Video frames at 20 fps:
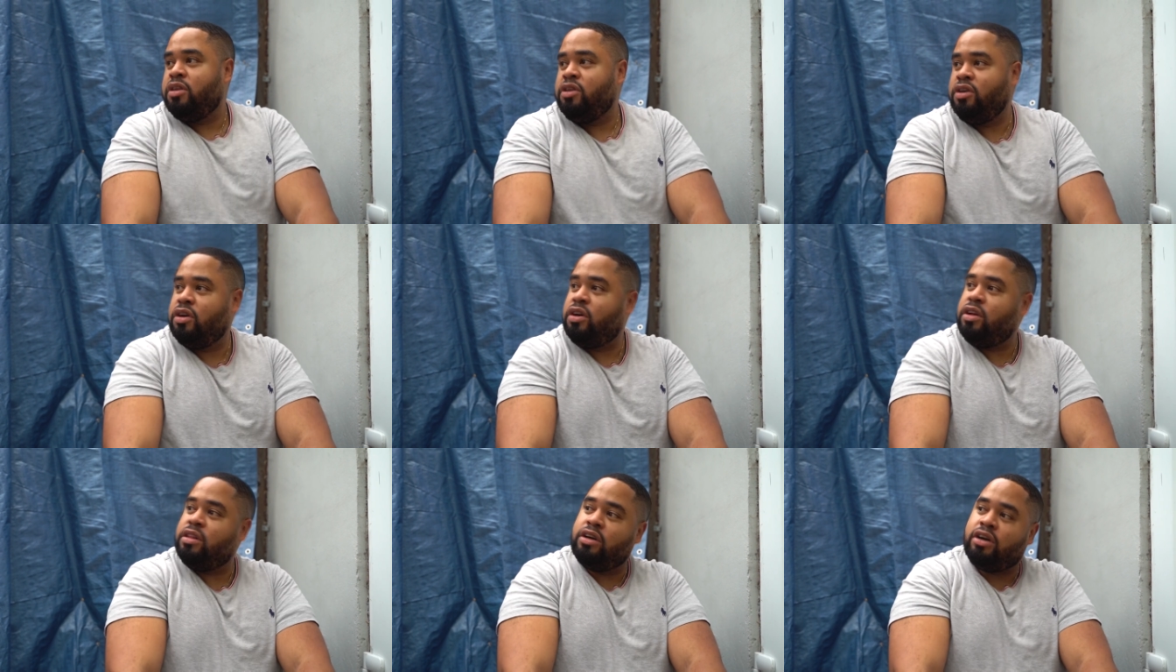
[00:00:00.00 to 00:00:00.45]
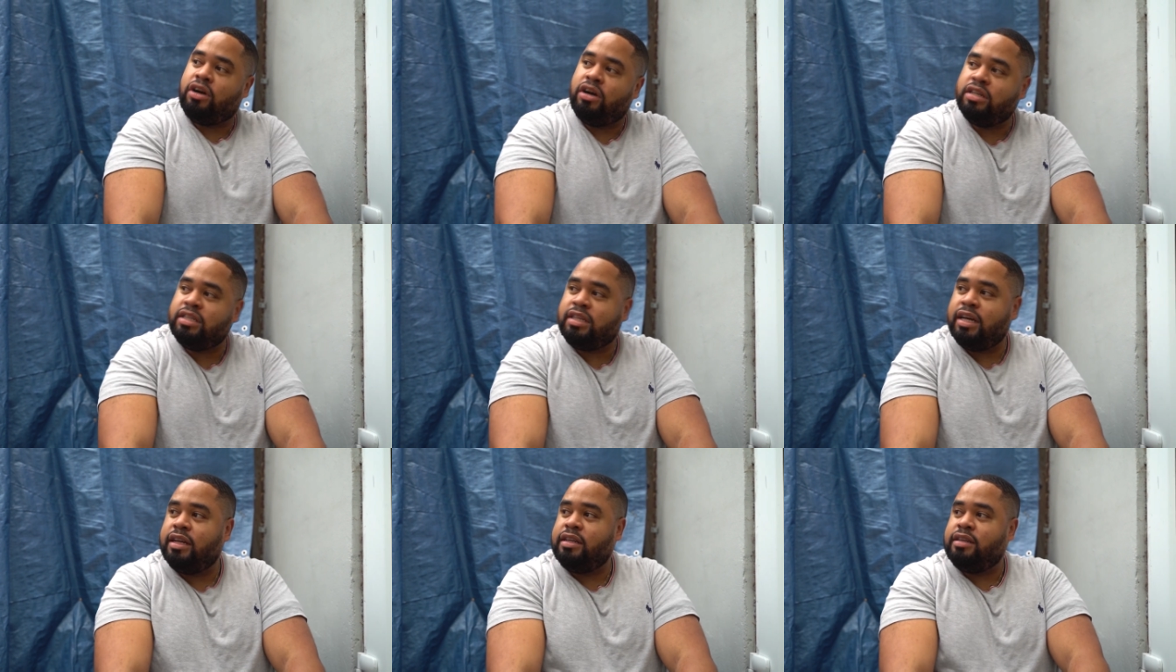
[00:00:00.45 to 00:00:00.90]
you got the
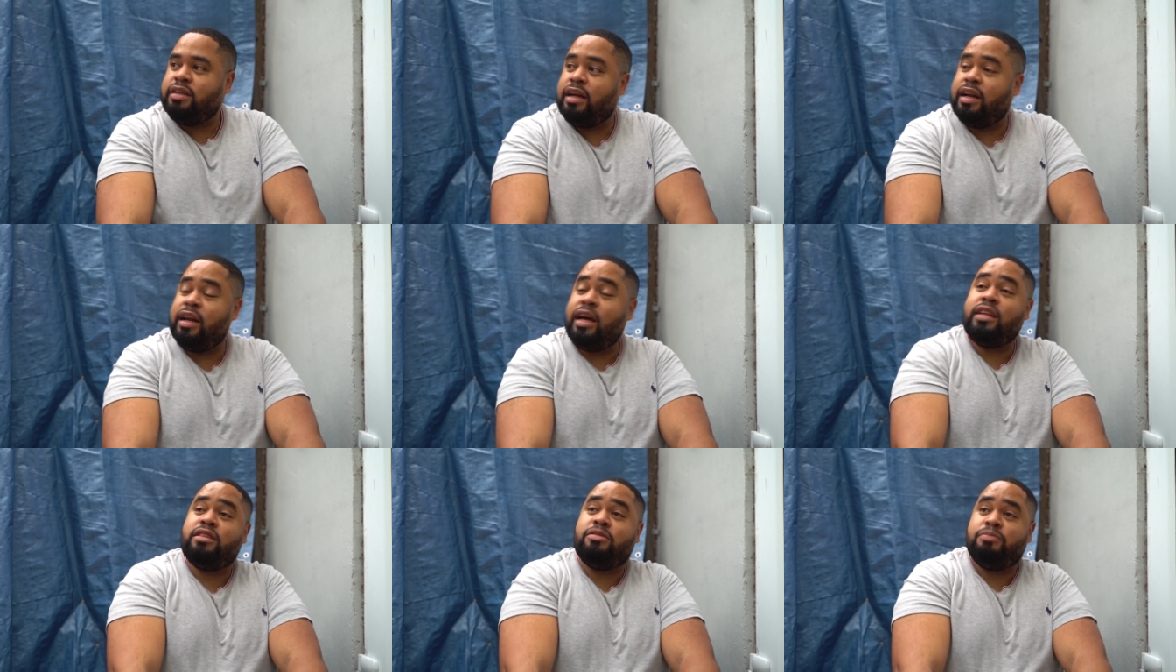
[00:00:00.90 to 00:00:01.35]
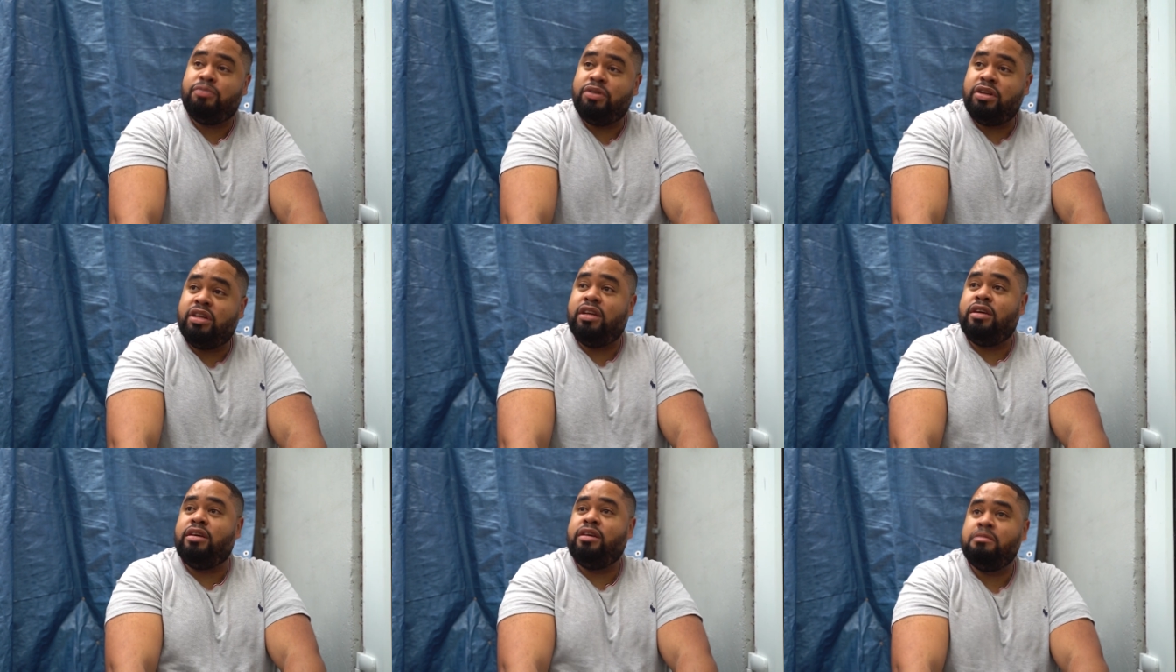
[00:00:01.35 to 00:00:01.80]
content, and yeah. that's
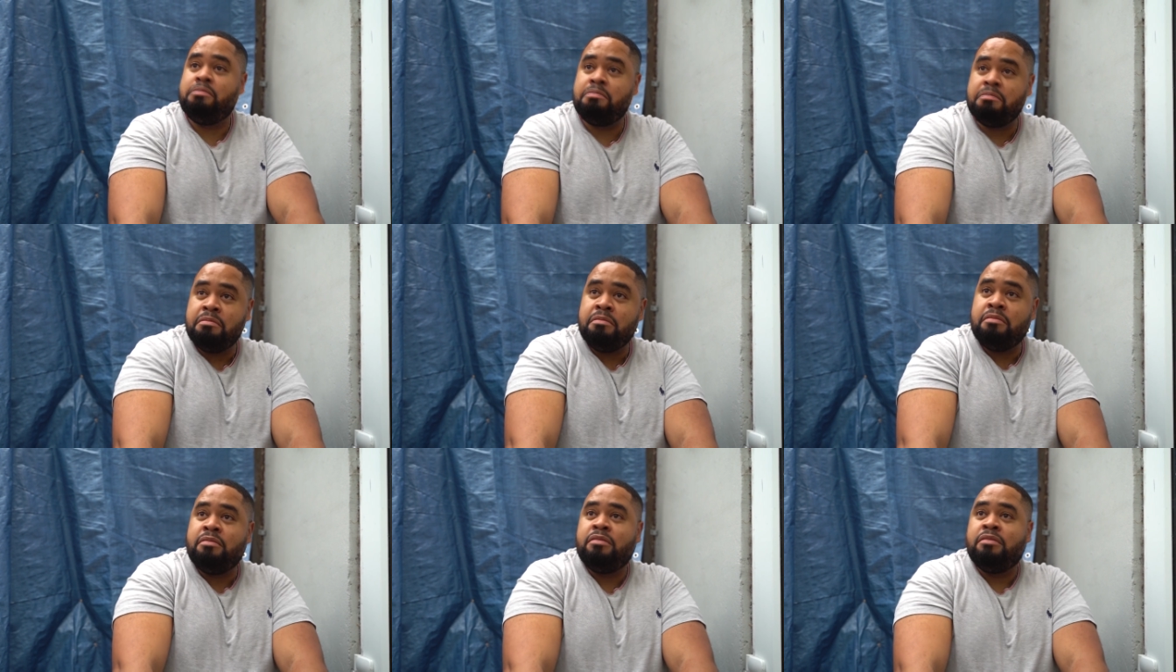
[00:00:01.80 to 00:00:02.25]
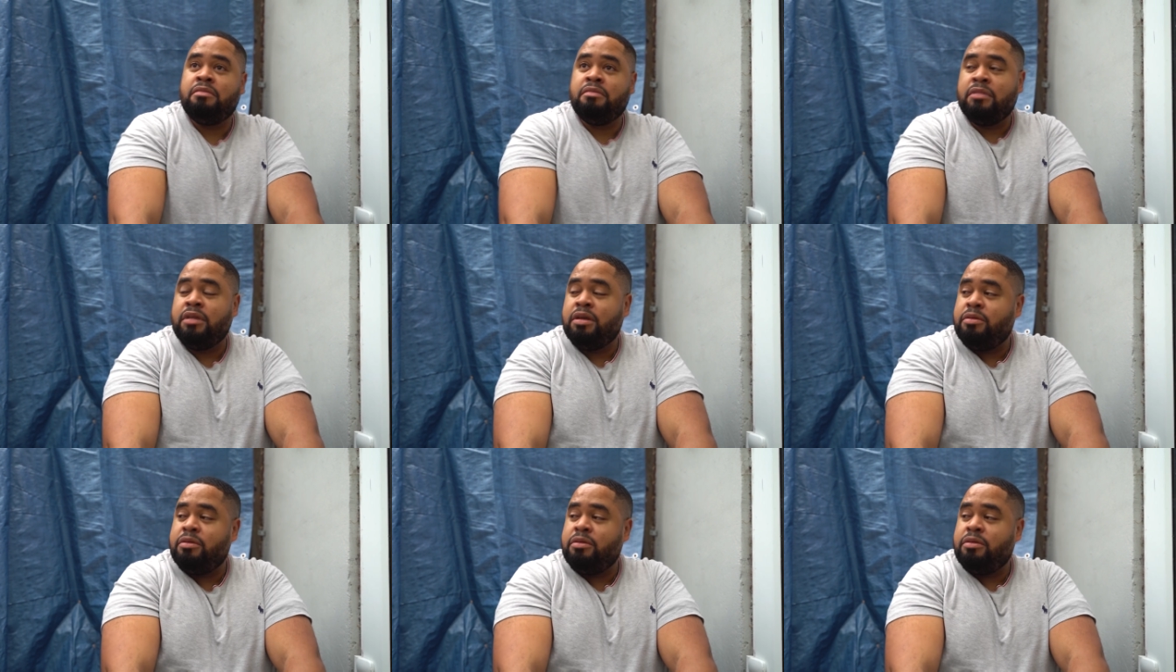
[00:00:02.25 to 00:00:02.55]
pretty, yeah.